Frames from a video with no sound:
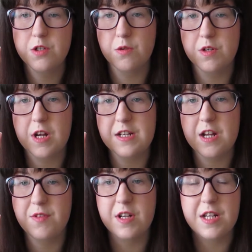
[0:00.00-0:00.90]
so it
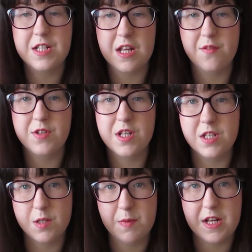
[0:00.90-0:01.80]
definitely saves
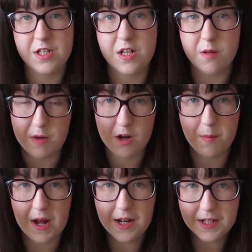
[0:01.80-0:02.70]
in space in your
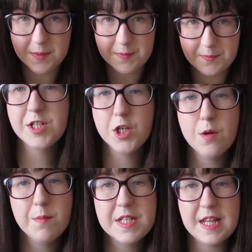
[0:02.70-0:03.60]
makeup bag. Question
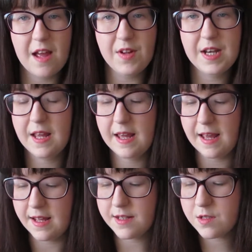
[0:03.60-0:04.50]
number 7
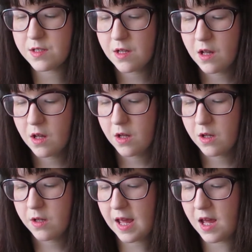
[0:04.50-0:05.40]
is,
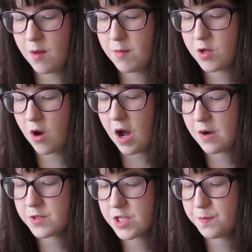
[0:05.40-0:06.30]
your
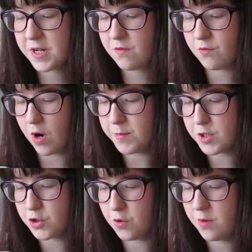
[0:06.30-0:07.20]
house has been
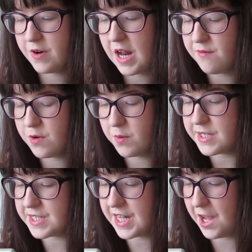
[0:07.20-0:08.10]
robbed, don't worry, everyone
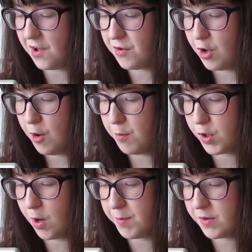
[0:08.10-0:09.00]
is safe, but
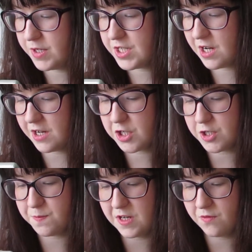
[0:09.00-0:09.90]
your beauty stash
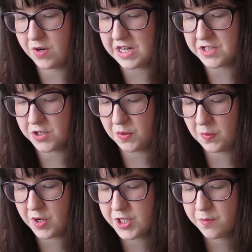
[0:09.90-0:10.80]
has been raided.
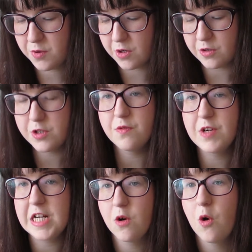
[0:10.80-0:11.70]
What is the product you
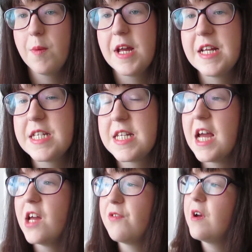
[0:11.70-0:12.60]
really hope is
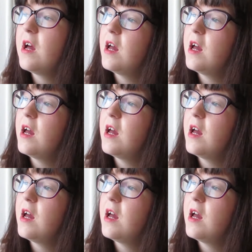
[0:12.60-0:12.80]
safe?